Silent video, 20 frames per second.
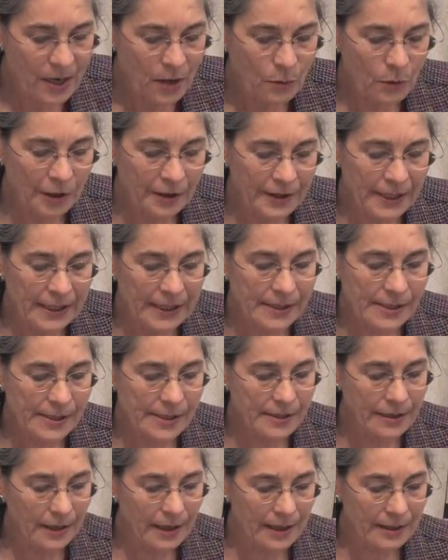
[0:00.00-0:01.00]
where these
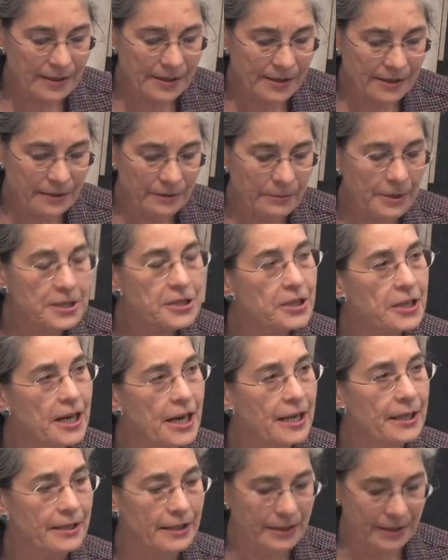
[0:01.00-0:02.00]
stocks
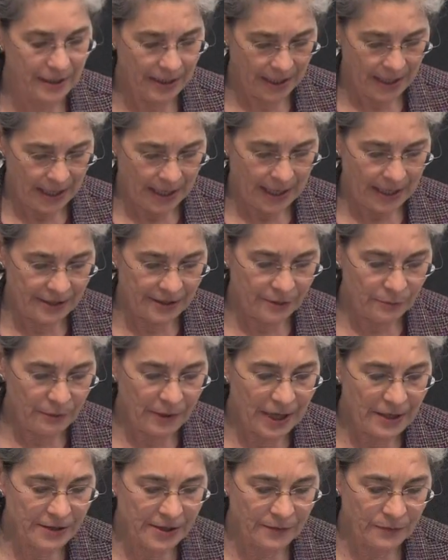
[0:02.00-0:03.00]
originated as
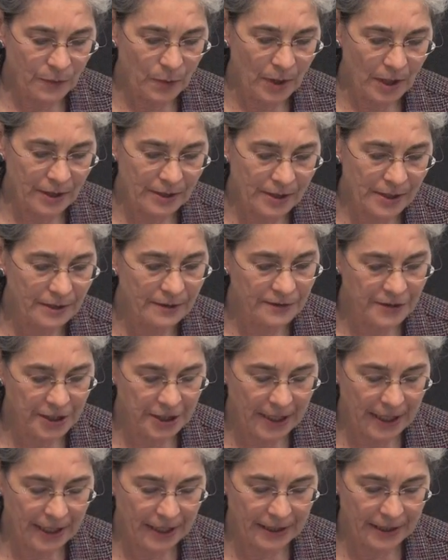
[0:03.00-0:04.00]
reservoirs of
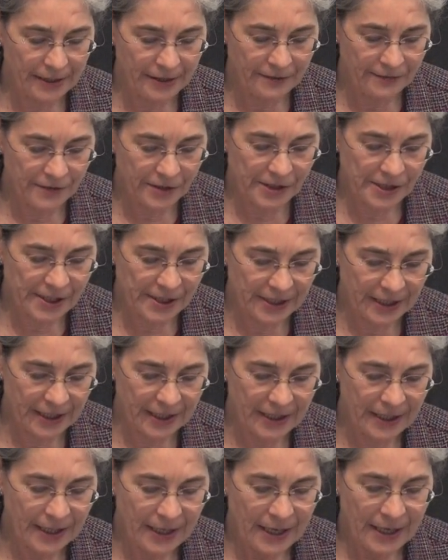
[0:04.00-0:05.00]
genetic
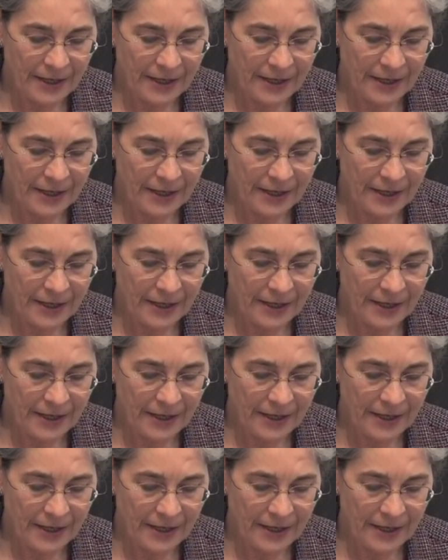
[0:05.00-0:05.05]
diversity